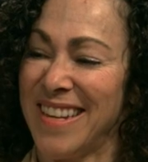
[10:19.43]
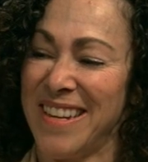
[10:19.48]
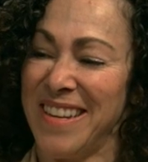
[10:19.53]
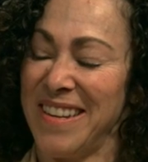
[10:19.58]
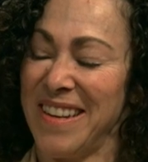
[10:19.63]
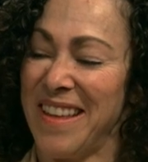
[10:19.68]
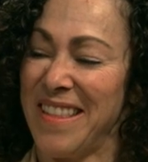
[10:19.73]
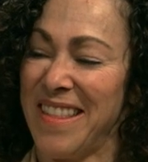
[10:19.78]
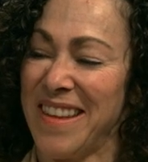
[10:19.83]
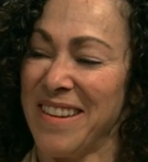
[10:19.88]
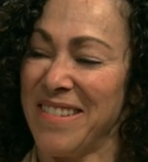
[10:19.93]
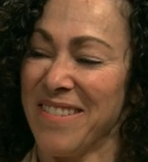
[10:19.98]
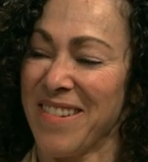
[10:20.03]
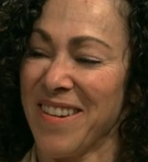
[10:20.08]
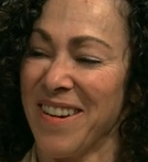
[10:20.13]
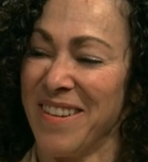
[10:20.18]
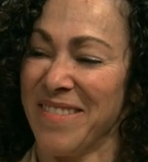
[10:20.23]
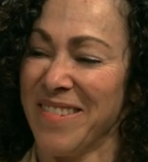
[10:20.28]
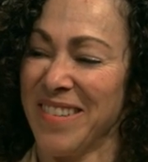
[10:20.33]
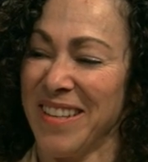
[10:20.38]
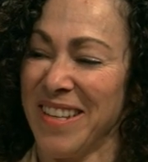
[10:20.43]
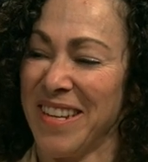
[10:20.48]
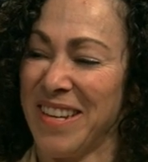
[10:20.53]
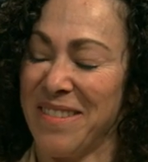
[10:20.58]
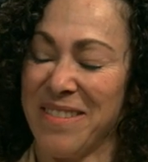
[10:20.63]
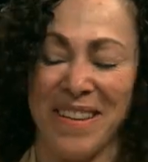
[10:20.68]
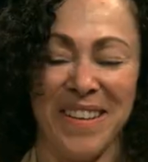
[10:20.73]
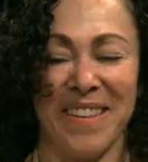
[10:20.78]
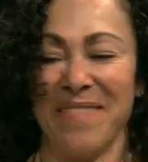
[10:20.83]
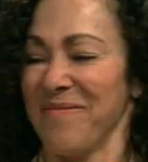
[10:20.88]
I, I think we're all really
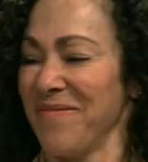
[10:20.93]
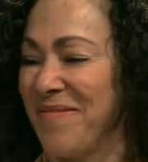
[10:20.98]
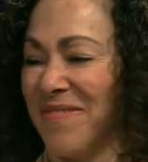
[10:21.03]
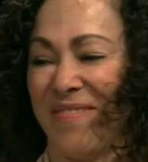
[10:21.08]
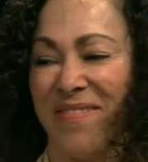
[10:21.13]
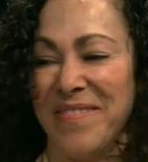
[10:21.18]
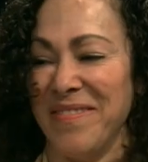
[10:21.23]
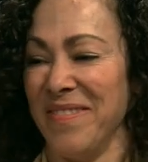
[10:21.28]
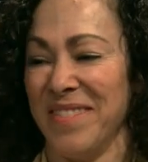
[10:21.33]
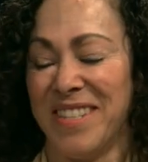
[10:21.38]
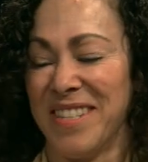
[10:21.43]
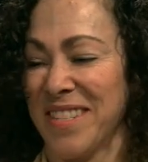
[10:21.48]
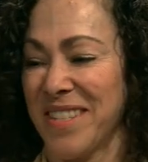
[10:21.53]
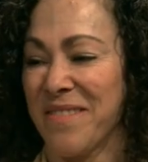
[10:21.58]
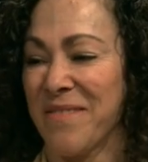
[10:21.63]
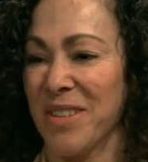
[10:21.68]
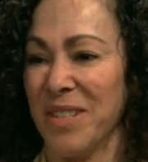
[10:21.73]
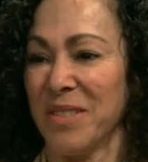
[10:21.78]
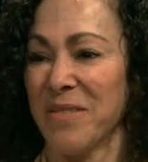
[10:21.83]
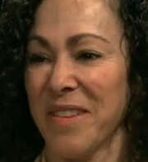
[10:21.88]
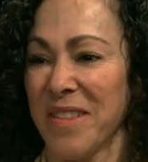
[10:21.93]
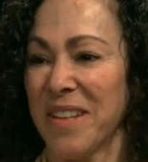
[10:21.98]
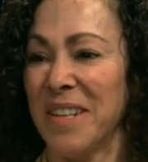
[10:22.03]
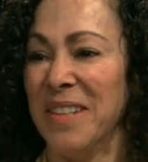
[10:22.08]
just thrilled with